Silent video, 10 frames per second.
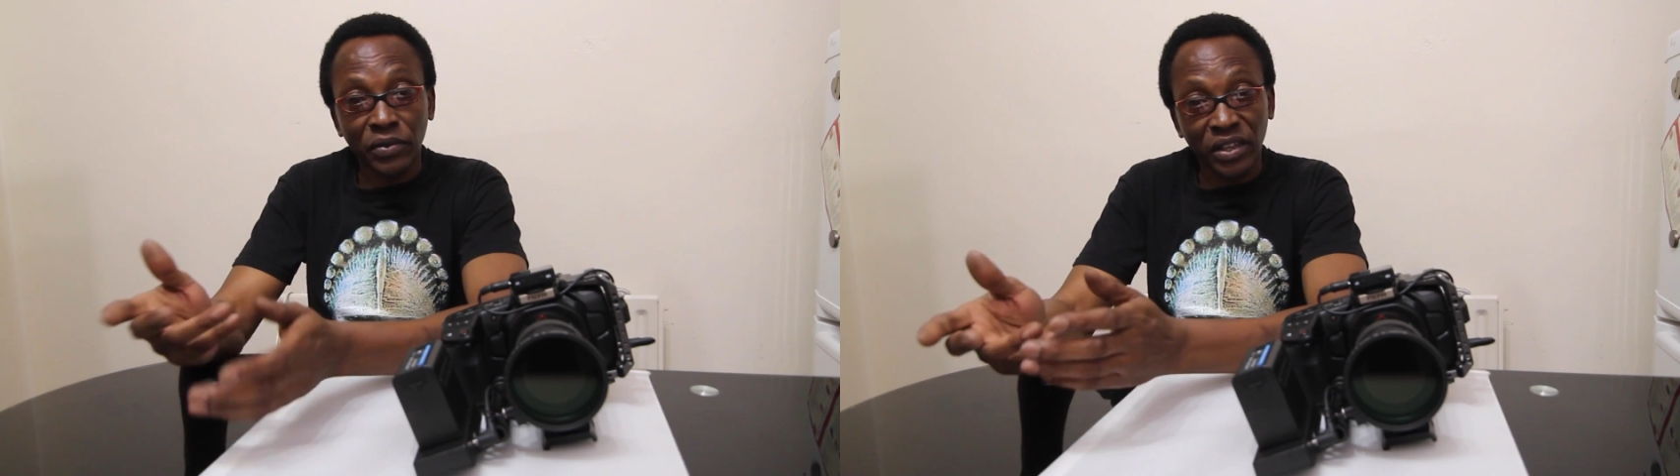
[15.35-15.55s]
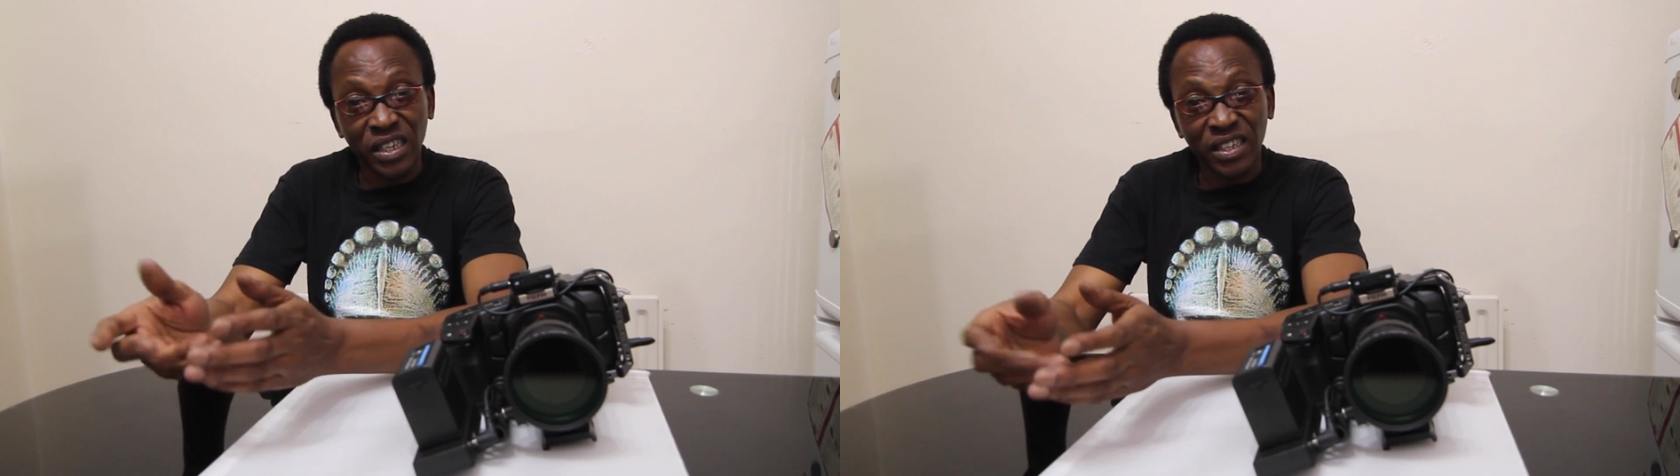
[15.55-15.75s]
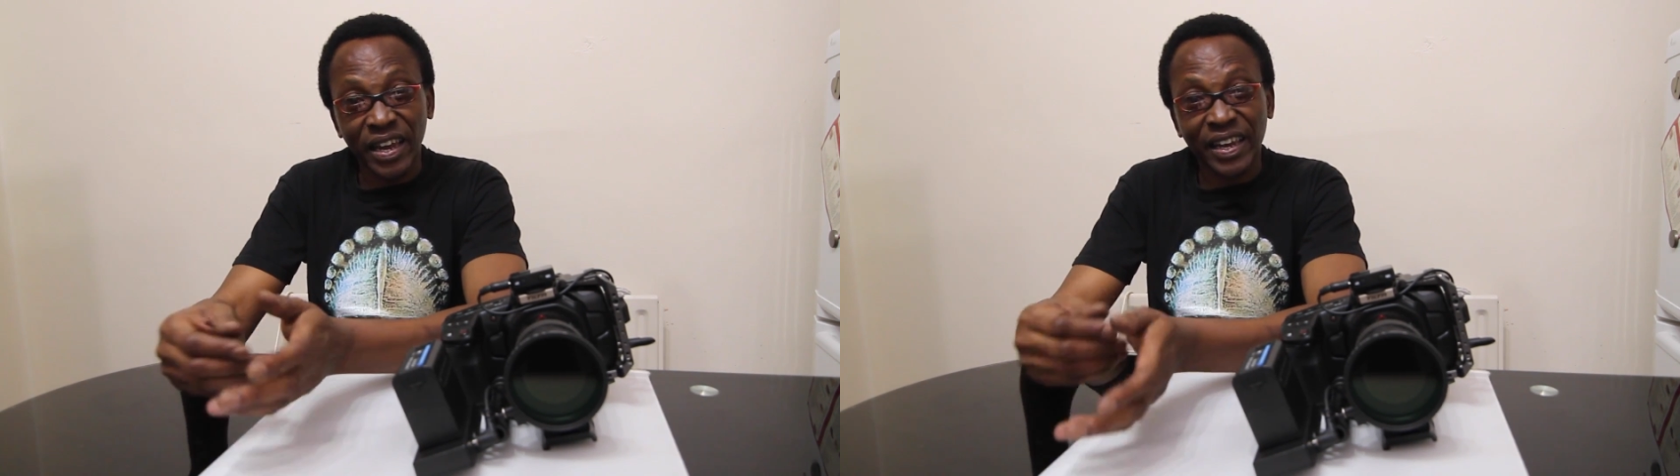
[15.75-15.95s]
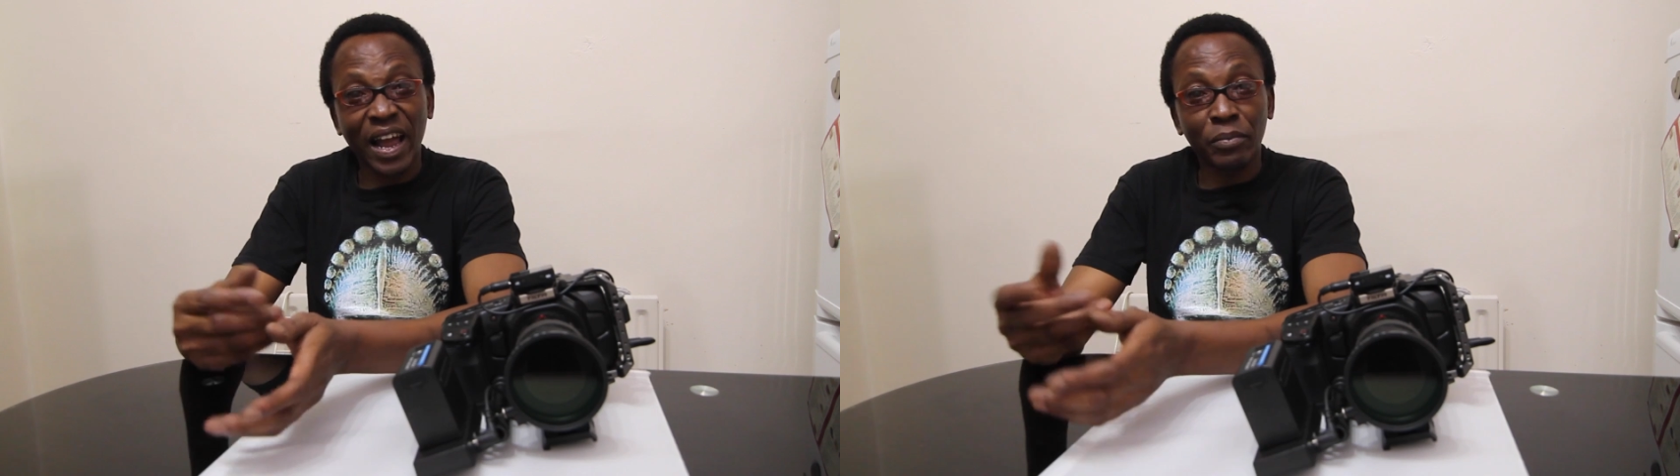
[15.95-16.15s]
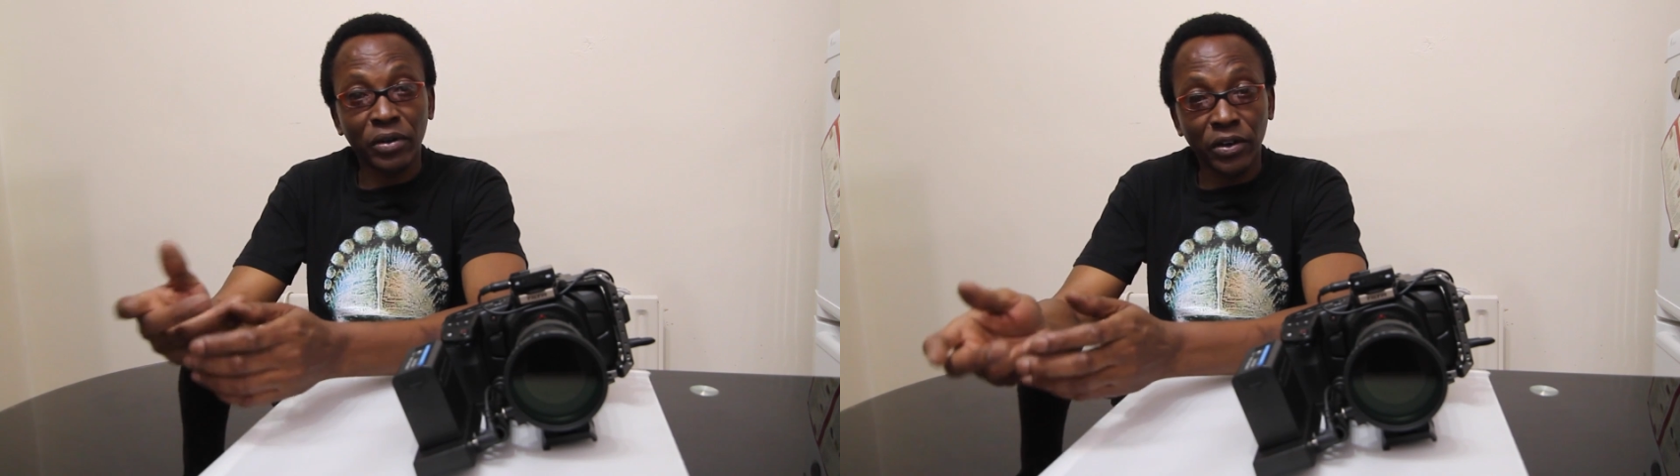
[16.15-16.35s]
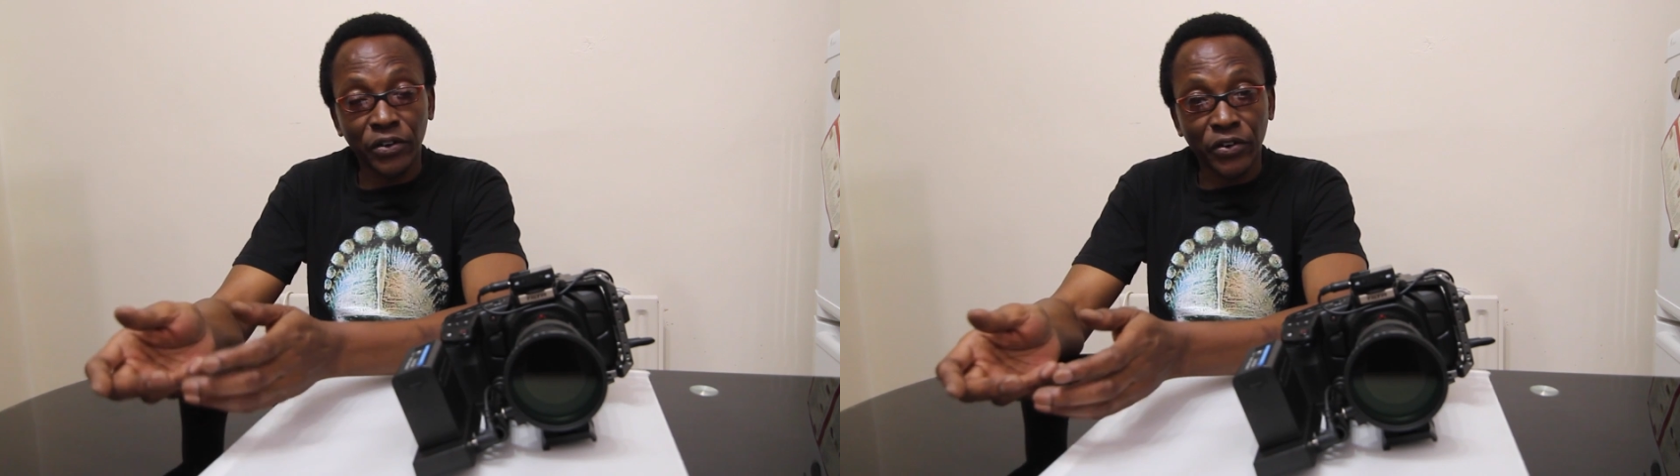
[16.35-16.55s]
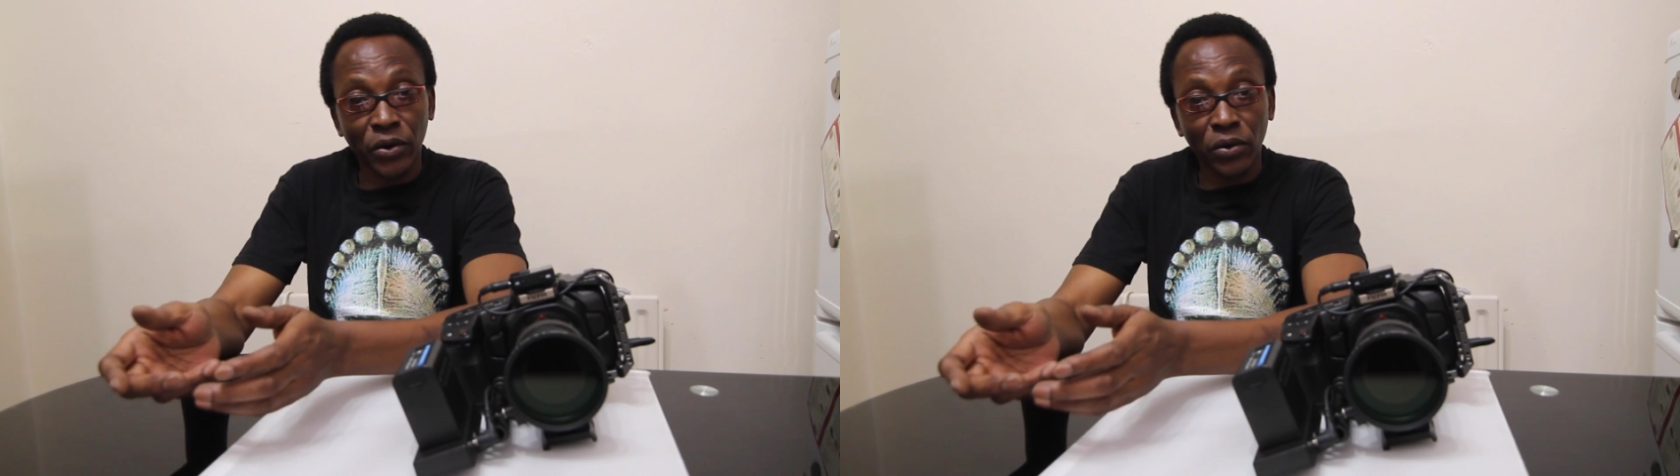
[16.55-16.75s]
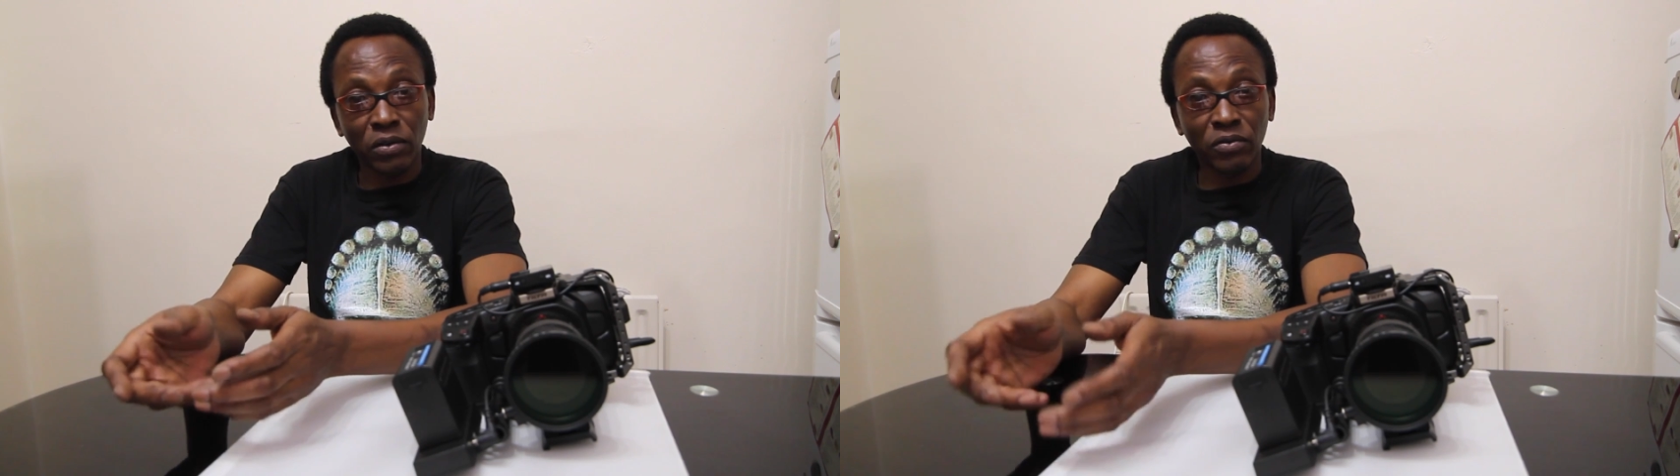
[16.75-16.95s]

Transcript: for things like camera control,